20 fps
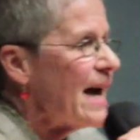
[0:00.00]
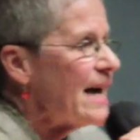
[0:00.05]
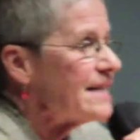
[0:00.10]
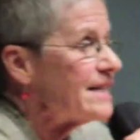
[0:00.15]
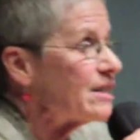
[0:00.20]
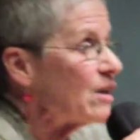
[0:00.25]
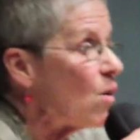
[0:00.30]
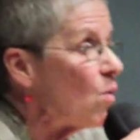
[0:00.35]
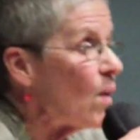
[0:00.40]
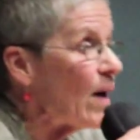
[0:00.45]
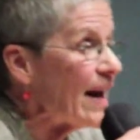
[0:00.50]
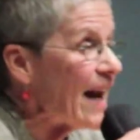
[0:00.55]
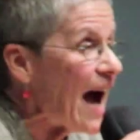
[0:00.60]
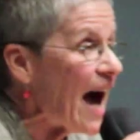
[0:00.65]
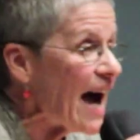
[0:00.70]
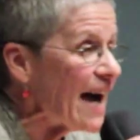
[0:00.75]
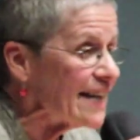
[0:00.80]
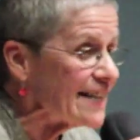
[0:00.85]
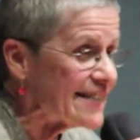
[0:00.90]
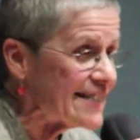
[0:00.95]
So when
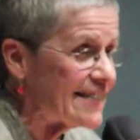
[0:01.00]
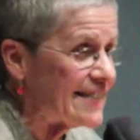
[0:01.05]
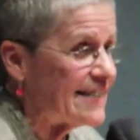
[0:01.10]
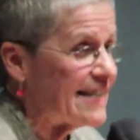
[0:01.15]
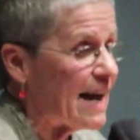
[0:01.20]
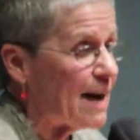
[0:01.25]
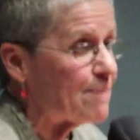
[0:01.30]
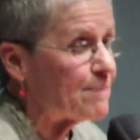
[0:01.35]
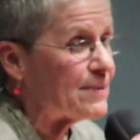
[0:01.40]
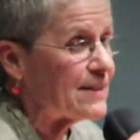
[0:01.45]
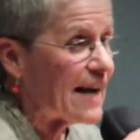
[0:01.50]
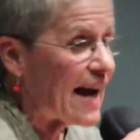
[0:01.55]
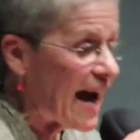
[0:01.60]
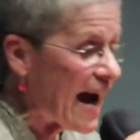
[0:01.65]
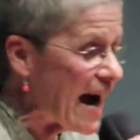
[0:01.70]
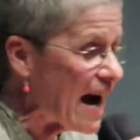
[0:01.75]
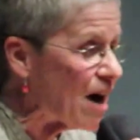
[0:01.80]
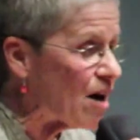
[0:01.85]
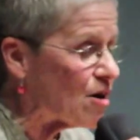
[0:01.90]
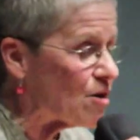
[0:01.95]
I stepped
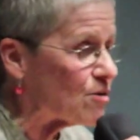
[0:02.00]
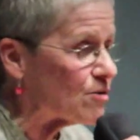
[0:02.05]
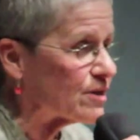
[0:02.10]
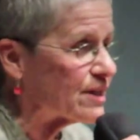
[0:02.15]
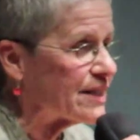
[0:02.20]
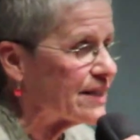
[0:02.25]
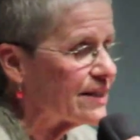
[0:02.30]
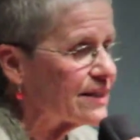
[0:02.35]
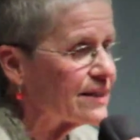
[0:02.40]
out,